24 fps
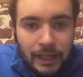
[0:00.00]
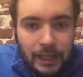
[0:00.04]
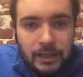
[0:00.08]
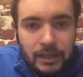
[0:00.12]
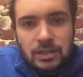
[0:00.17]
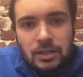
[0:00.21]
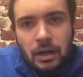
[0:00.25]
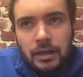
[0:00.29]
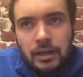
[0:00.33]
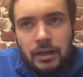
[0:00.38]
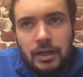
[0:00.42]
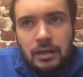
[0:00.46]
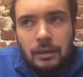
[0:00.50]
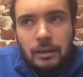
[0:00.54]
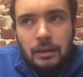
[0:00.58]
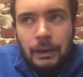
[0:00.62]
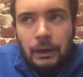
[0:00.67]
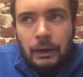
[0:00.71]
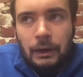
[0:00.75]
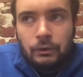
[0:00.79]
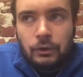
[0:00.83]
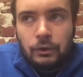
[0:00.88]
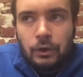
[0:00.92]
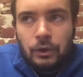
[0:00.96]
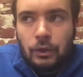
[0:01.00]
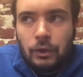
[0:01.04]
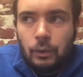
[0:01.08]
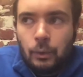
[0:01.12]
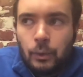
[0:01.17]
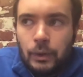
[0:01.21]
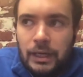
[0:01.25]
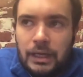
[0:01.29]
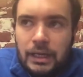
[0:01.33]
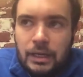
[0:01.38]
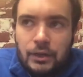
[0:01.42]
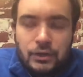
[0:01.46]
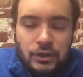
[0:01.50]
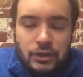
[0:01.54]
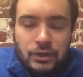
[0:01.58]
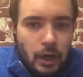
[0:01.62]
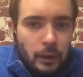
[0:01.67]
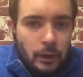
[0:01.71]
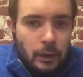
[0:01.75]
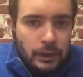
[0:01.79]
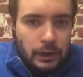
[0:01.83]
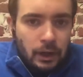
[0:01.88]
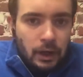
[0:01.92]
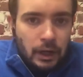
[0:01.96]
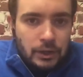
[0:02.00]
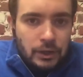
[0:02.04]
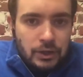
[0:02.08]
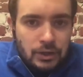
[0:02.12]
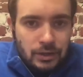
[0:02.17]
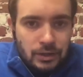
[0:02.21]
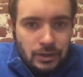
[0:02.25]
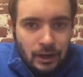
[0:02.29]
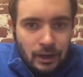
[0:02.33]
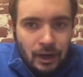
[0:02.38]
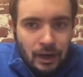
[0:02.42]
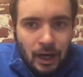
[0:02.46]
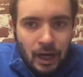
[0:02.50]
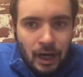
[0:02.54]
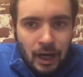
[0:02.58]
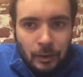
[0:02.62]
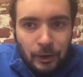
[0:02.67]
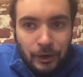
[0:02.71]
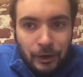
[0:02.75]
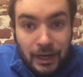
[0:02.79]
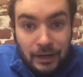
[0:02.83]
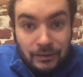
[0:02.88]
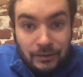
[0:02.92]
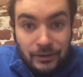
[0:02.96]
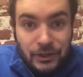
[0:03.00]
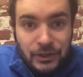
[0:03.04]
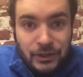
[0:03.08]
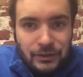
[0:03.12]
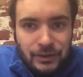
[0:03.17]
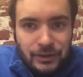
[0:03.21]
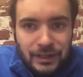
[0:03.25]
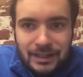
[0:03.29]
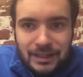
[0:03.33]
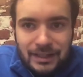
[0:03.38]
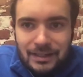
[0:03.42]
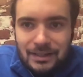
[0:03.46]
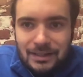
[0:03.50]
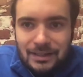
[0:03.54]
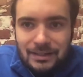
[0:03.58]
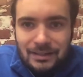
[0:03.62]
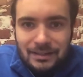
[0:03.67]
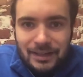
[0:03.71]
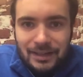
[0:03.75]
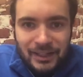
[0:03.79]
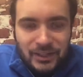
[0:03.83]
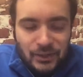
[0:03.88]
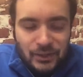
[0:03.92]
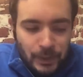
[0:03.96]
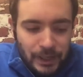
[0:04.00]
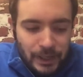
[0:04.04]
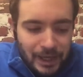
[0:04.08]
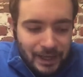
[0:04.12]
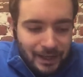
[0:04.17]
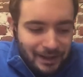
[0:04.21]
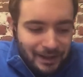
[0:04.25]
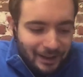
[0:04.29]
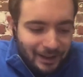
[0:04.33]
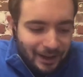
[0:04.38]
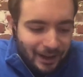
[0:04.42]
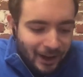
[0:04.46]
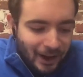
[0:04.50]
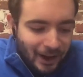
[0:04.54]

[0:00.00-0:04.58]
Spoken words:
We got started about 3 years ago. We launched. Our anniversary is next week,